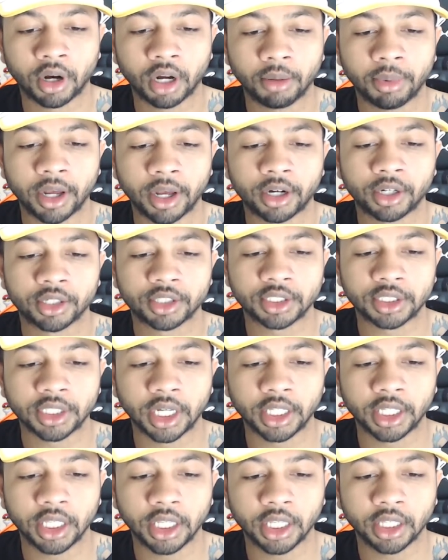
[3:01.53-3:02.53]
about her
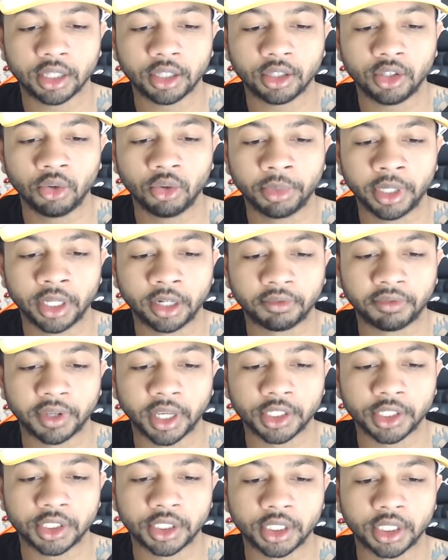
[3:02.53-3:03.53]
studying human
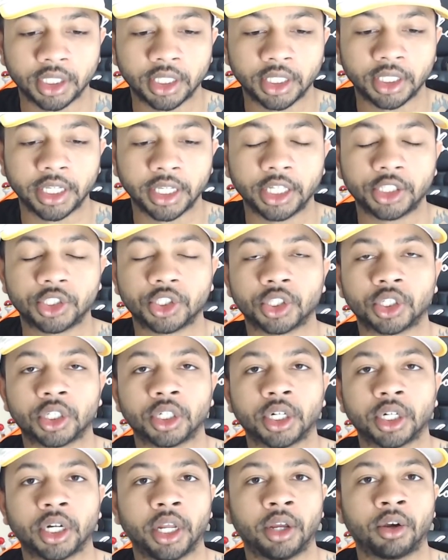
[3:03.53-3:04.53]
innovation,
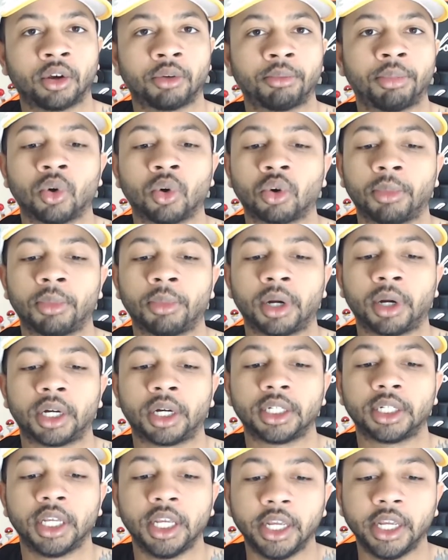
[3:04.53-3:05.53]
nature on Pokemon,
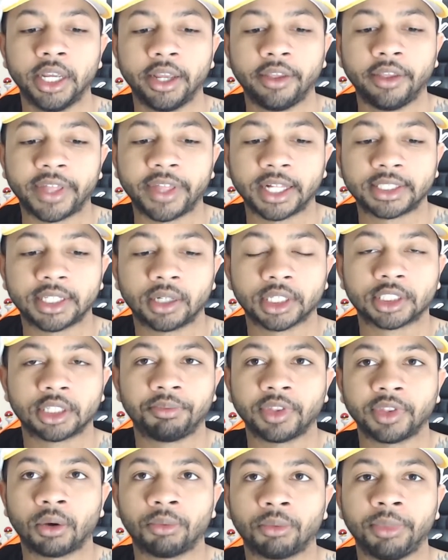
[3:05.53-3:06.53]
that sounds like
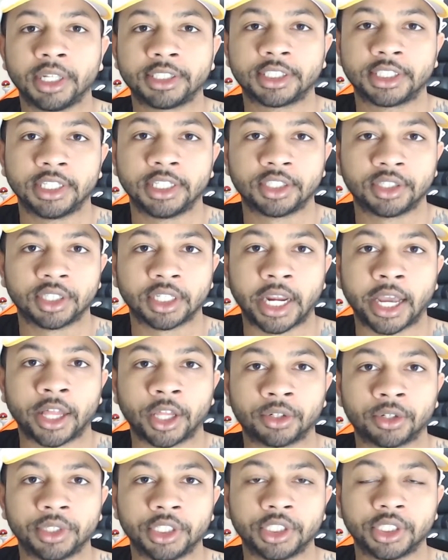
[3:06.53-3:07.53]
something that would make sense in the
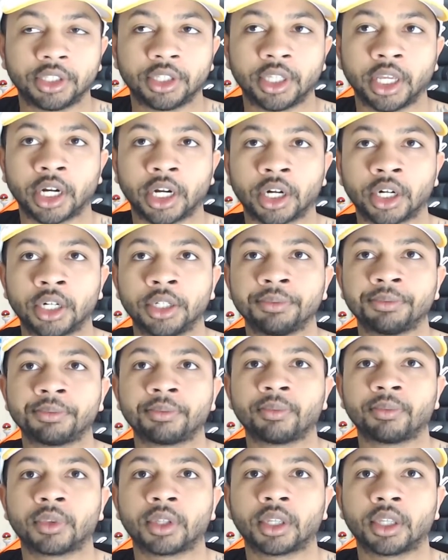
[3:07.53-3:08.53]
Galar region.
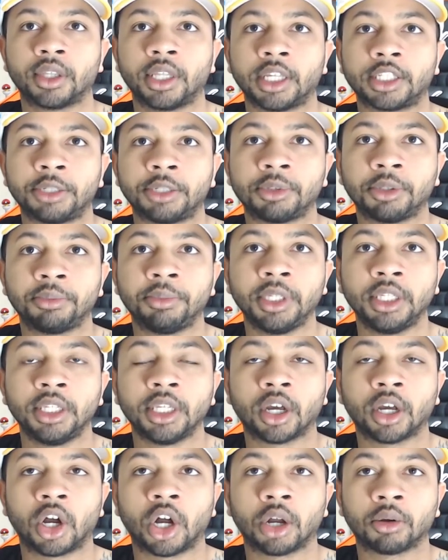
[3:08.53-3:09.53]
They seem to be
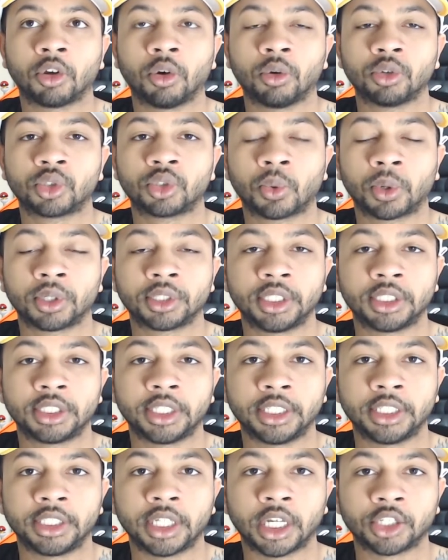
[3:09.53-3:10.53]
going towards
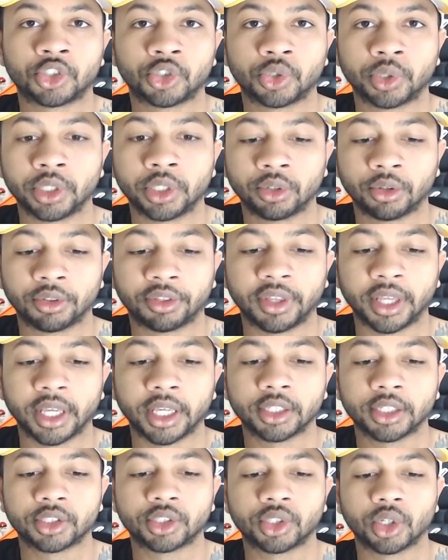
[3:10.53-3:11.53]
this industrial
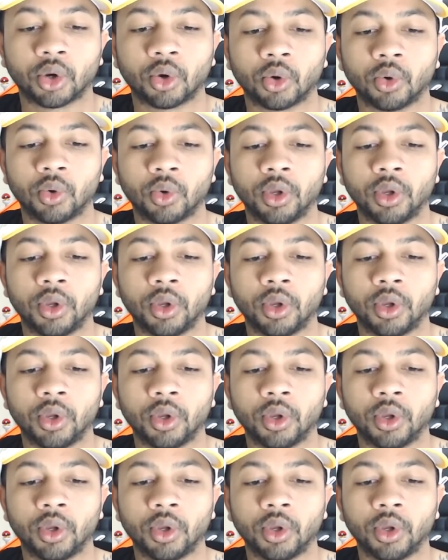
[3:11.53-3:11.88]
thing, so